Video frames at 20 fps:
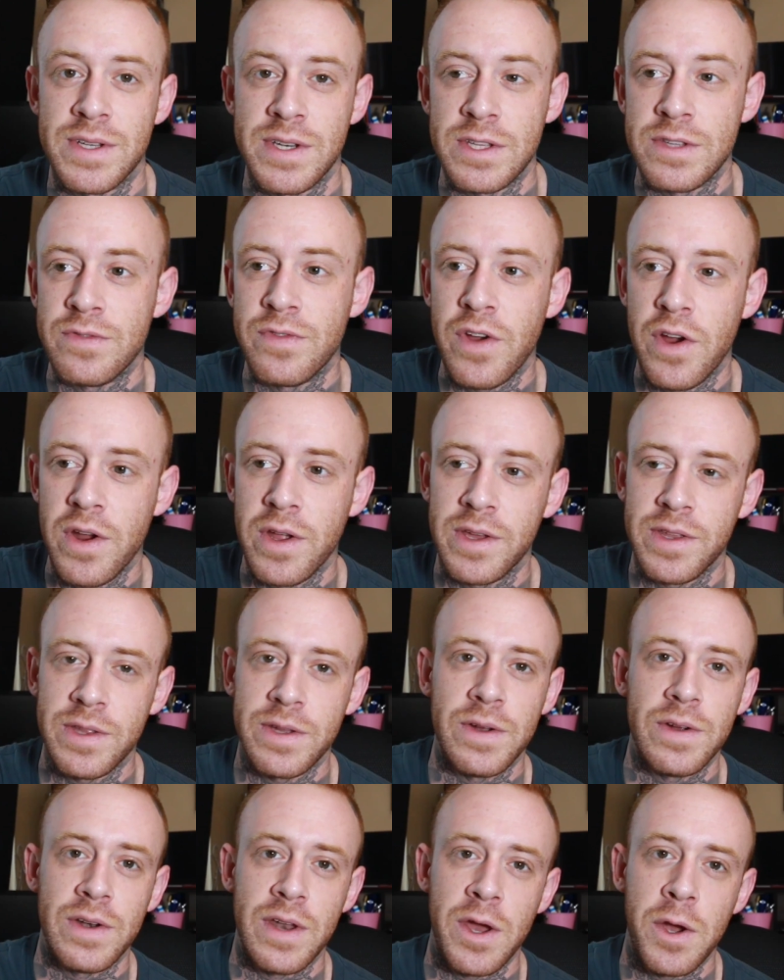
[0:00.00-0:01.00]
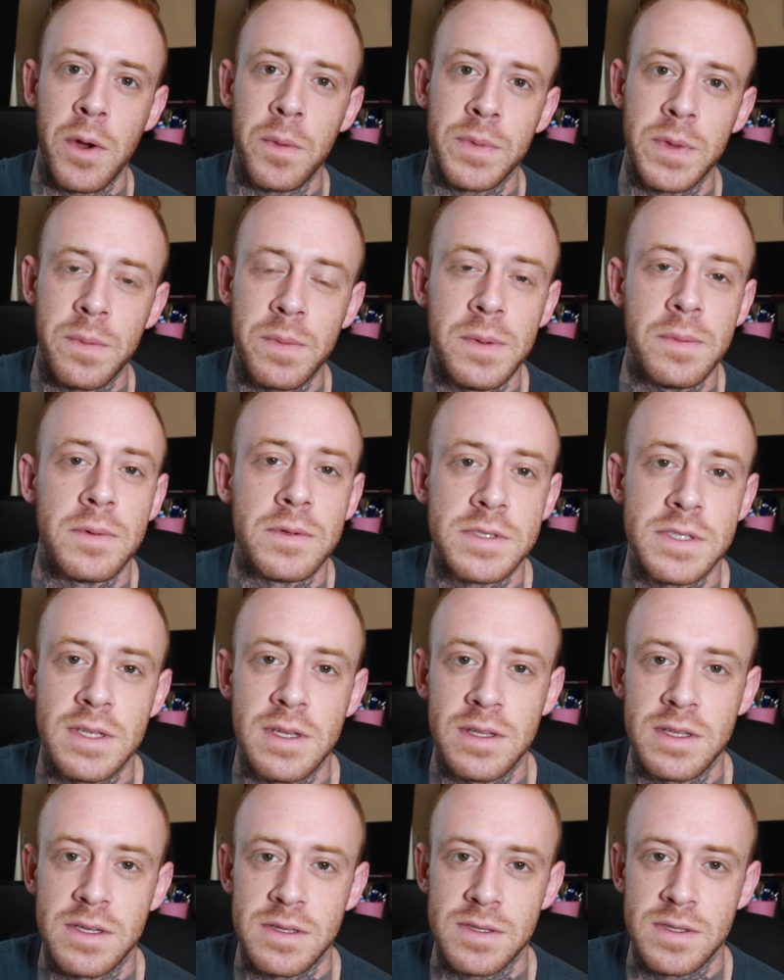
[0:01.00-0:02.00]
and it's very clear, and I hope that people
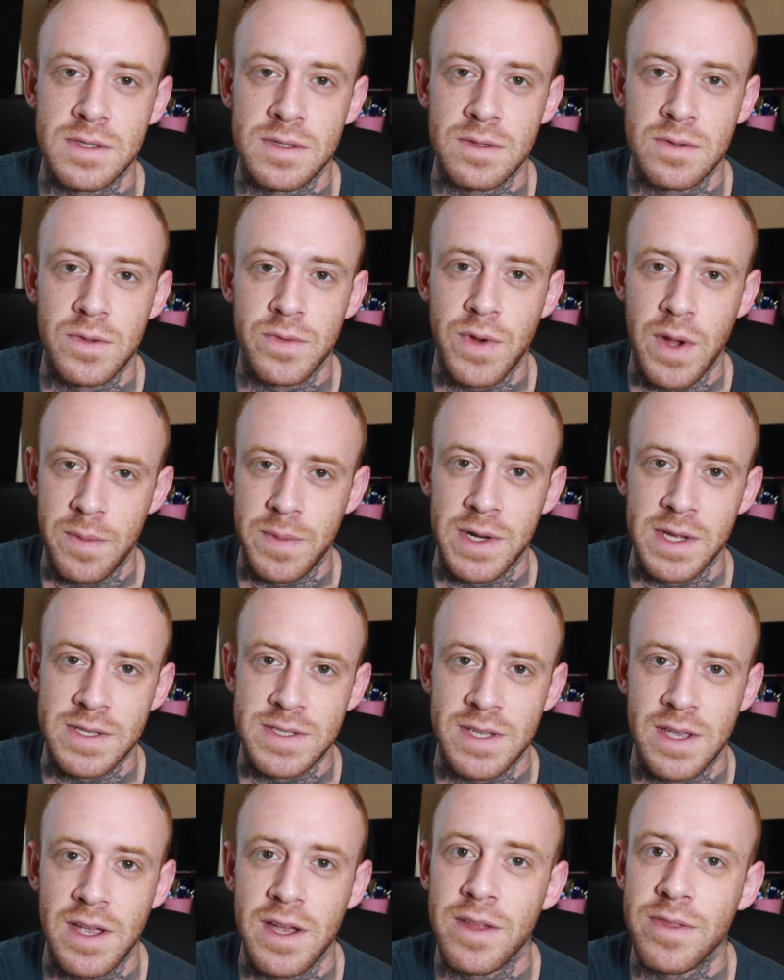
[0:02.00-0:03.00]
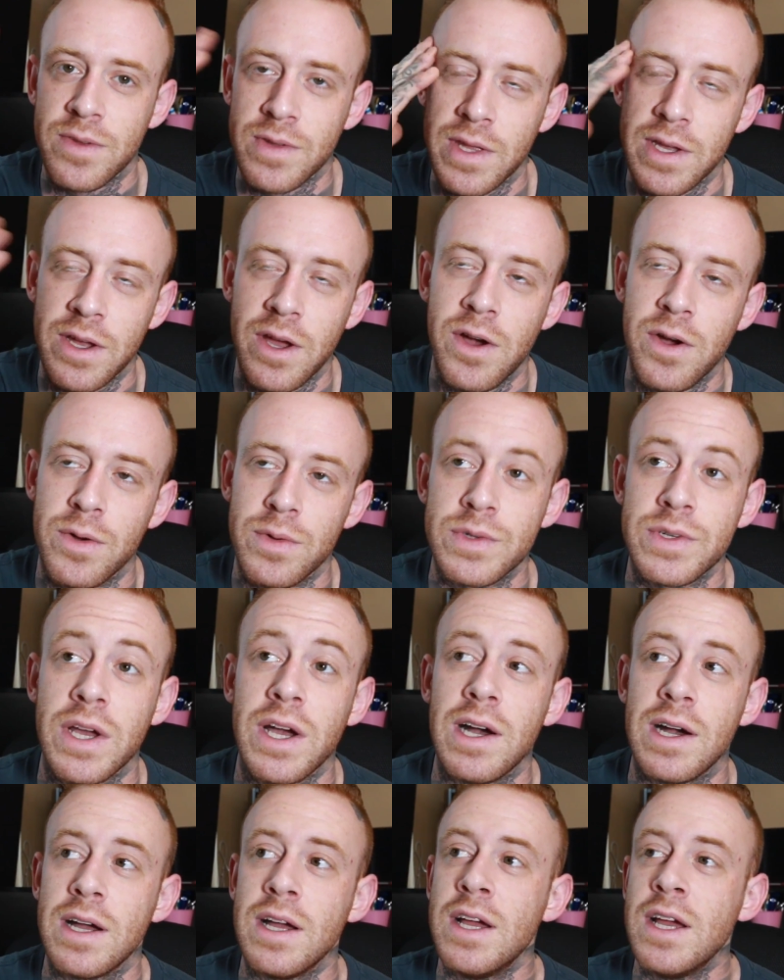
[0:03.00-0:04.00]
see this right when I say it, and they're like, oh,
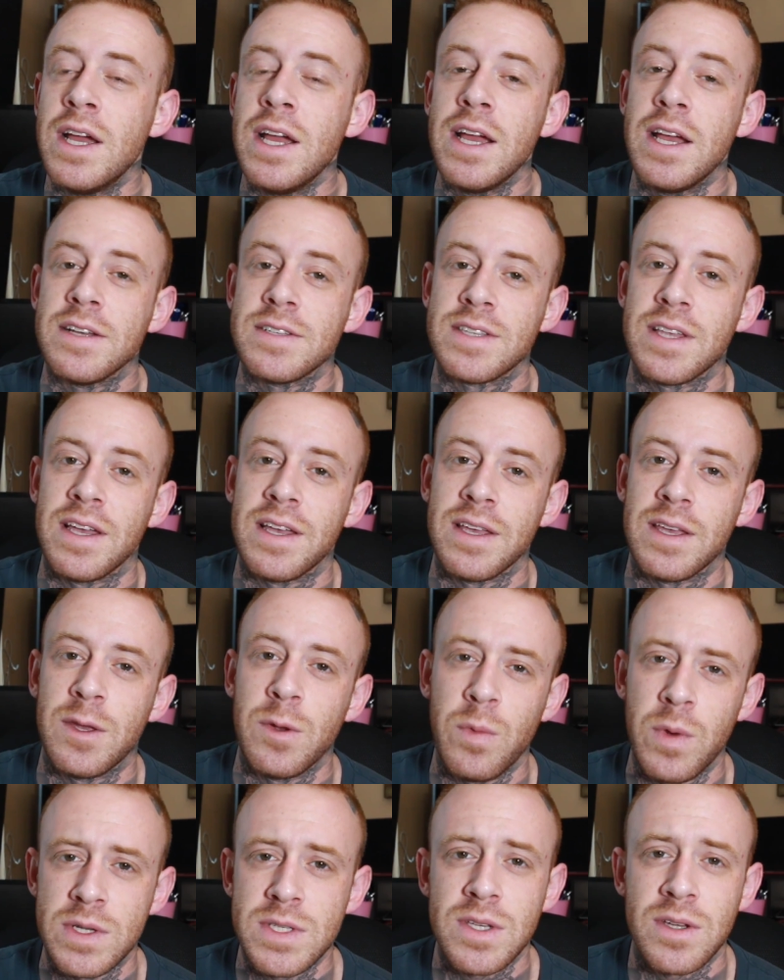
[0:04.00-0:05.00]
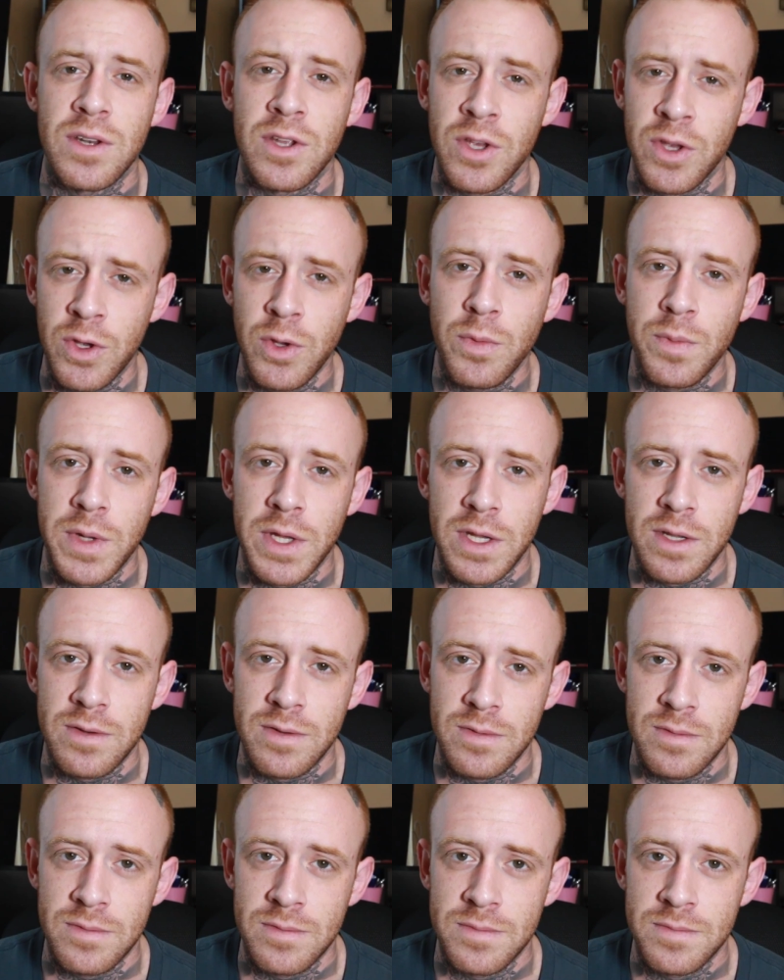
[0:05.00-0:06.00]
duh, is that he wasn't a
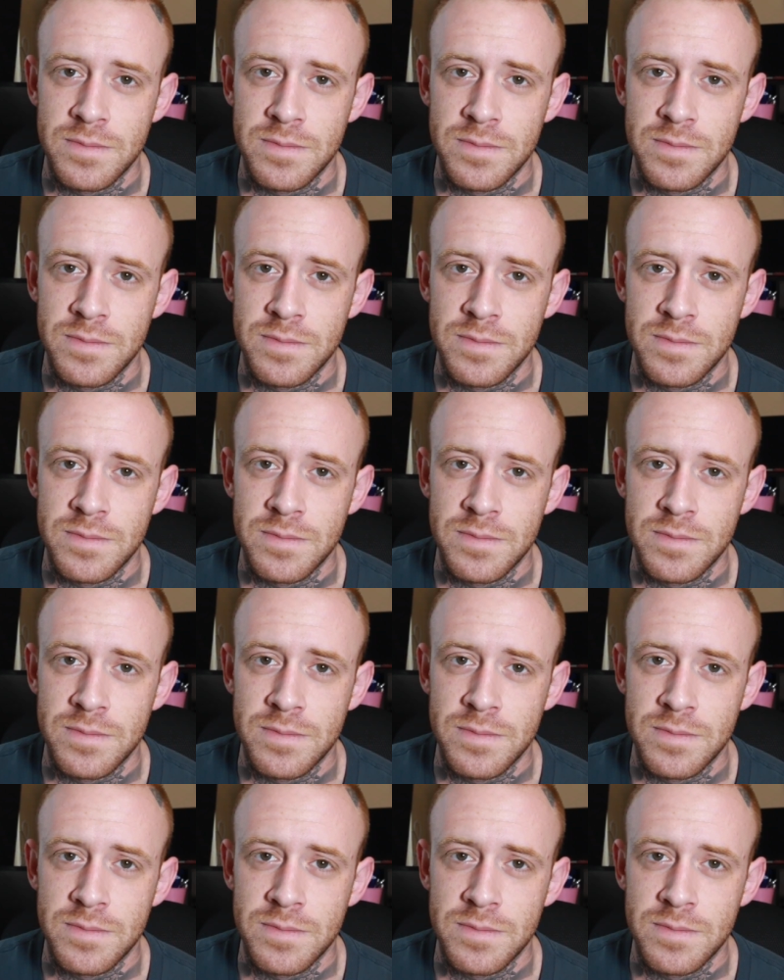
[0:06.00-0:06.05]
human.